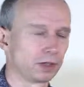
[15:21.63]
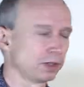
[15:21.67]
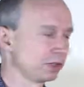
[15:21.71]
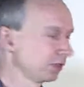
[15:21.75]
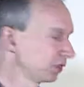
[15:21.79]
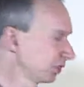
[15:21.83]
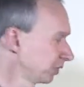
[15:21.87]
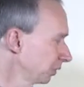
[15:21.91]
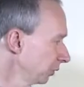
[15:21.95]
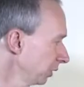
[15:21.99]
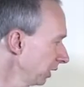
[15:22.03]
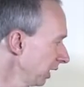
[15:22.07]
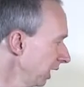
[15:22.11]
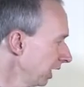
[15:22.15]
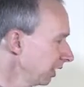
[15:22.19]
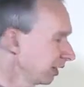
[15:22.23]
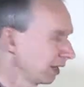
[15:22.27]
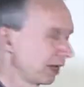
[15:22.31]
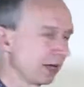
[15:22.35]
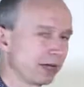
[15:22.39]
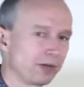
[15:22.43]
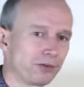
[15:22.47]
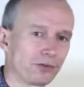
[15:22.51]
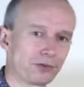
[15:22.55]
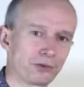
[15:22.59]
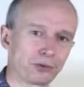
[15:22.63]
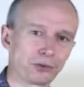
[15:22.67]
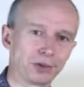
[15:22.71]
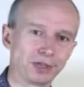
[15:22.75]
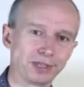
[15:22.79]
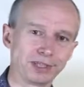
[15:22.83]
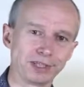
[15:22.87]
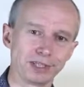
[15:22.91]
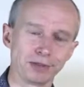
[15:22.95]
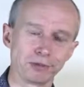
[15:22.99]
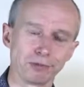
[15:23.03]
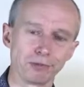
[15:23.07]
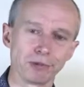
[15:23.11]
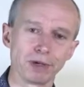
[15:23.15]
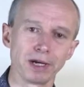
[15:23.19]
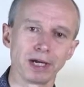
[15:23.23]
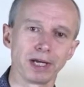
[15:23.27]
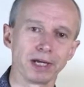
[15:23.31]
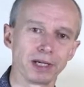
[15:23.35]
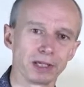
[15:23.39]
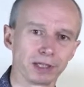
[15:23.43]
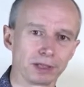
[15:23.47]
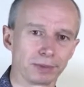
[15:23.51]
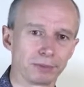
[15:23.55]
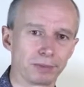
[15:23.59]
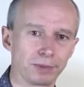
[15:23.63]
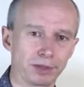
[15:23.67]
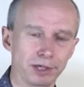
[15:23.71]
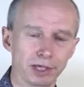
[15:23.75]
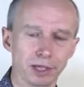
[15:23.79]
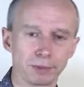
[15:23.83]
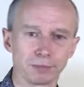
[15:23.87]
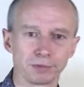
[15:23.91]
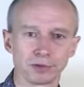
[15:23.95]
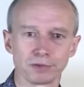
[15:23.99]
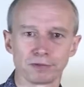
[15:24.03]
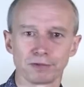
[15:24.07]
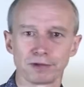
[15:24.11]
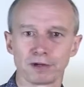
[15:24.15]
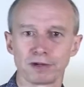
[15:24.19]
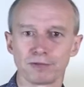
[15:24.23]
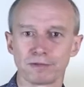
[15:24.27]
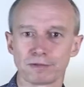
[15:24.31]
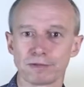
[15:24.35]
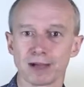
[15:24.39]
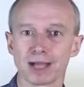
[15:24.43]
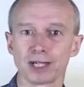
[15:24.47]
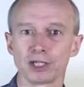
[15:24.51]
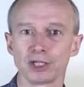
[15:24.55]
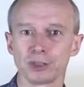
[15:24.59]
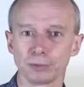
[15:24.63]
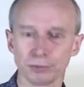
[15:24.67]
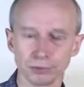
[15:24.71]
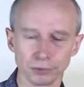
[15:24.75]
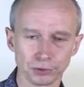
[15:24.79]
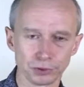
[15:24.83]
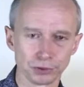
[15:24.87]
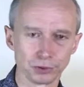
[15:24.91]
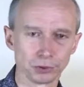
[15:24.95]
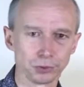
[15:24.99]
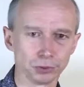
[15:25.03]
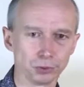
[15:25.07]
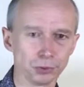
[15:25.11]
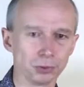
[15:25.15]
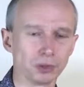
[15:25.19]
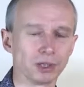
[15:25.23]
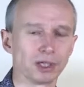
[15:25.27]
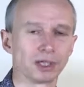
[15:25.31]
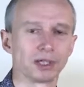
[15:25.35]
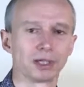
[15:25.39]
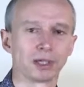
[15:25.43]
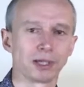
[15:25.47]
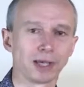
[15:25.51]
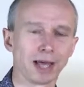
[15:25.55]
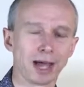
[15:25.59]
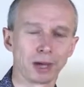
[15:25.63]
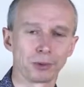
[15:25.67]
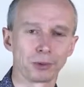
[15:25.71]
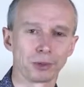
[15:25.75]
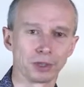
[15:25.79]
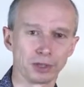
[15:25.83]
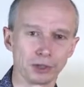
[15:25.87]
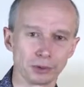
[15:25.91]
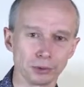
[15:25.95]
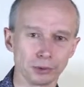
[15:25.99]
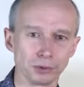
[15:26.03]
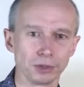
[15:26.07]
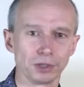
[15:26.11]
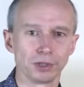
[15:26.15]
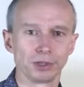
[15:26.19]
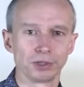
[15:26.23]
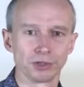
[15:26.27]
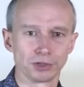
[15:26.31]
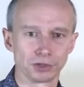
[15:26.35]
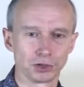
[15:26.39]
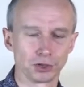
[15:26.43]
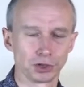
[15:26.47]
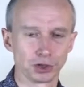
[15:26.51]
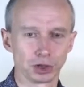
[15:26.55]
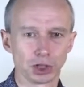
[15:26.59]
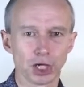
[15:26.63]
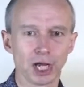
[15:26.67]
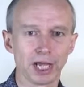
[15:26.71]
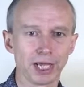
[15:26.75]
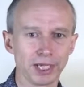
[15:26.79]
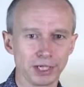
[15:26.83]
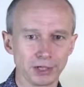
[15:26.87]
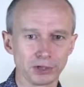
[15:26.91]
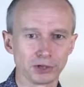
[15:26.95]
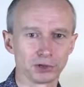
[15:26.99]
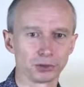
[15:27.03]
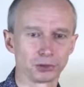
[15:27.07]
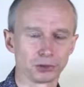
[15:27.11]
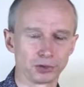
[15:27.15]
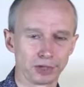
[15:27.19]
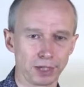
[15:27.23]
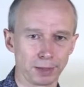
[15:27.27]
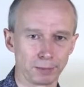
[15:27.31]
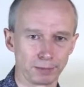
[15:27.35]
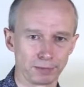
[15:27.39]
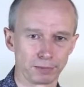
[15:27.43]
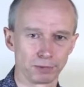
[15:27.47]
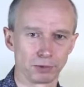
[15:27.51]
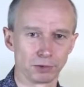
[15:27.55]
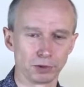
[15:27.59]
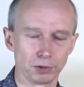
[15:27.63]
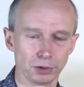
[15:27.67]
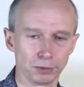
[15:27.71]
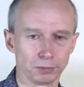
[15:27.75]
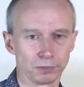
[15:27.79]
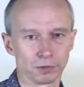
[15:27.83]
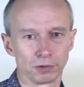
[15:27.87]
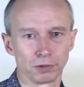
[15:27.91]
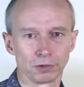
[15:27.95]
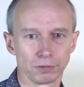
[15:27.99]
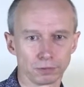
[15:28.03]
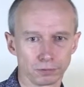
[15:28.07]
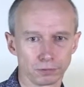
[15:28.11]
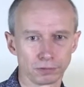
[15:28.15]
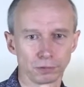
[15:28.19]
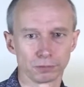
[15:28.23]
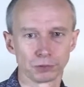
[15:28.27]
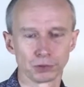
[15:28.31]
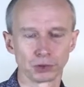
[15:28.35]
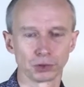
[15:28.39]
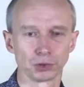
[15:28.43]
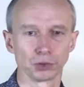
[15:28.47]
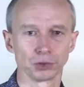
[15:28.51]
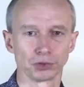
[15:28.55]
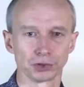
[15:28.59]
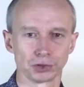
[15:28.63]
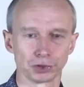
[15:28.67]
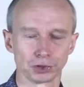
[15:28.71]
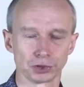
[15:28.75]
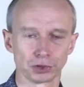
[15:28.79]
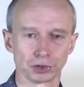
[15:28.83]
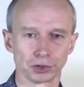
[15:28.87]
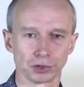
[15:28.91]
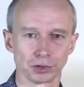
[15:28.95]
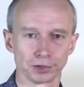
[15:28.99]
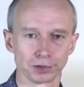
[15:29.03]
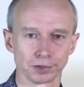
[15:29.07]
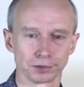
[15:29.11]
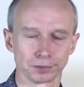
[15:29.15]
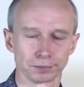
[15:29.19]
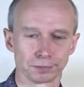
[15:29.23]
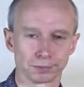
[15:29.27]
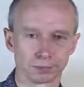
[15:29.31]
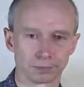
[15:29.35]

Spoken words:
So again, a 3D rig becomes a very valuable tool, allowing you to change your depth volume from shot to shot.